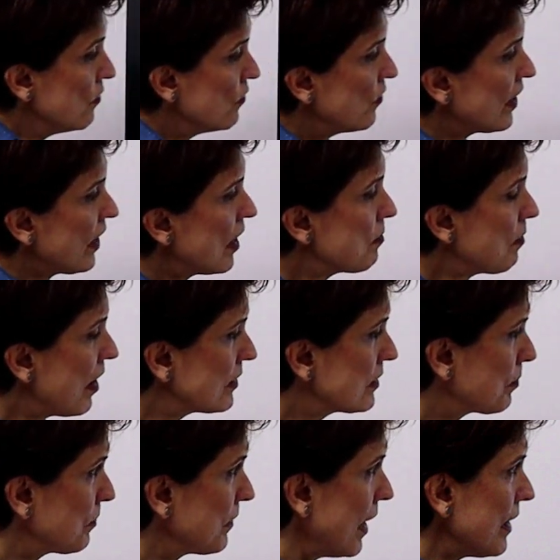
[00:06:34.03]
When I
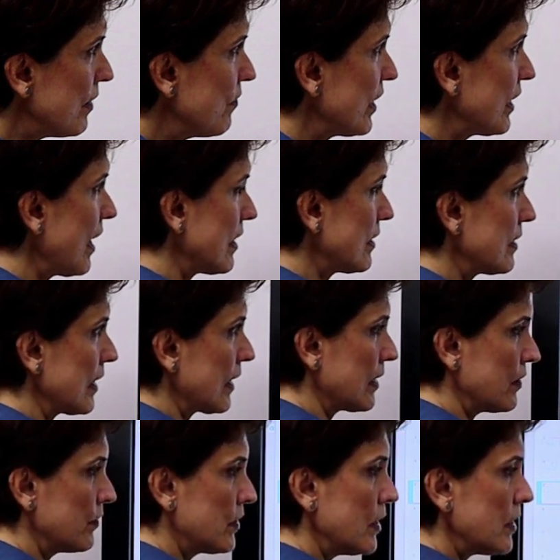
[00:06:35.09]
multiply, we get
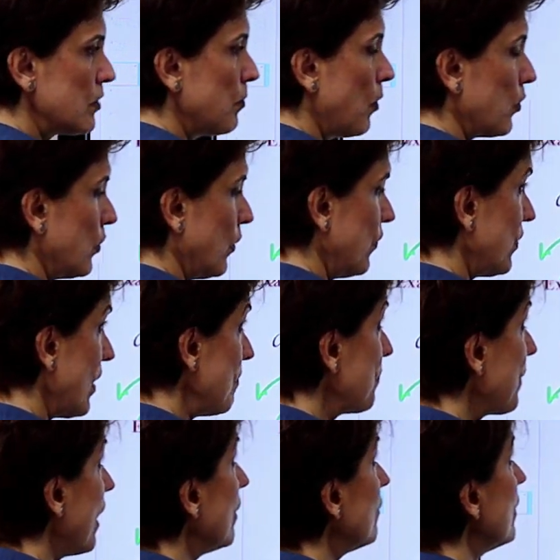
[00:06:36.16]
-6, both of them.
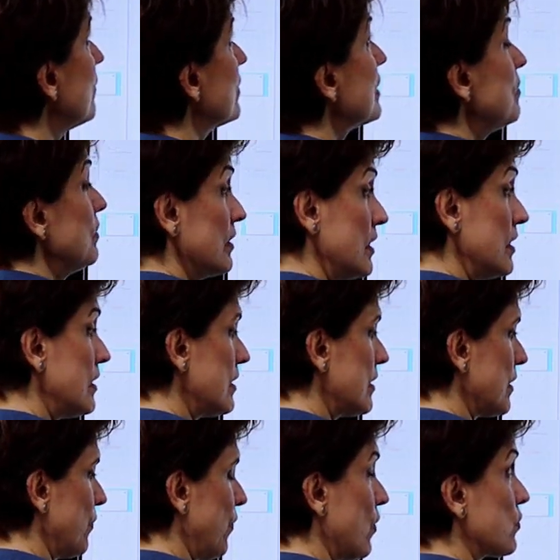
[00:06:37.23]
However, this is
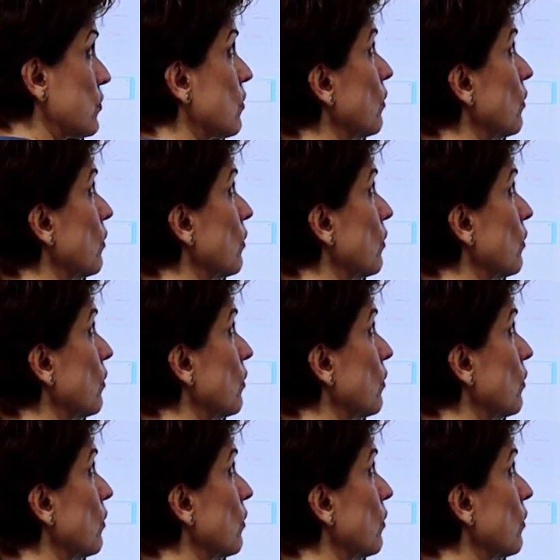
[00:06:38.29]
the first